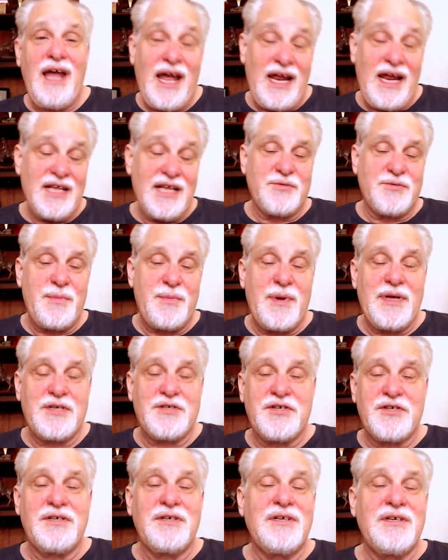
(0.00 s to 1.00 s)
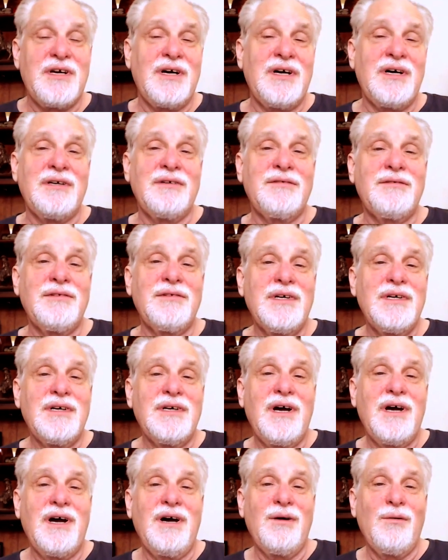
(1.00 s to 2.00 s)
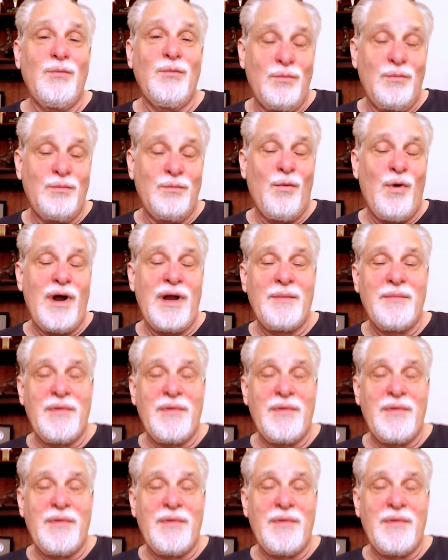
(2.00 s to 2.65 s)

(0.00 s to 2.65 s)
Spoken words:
And as mentioned, one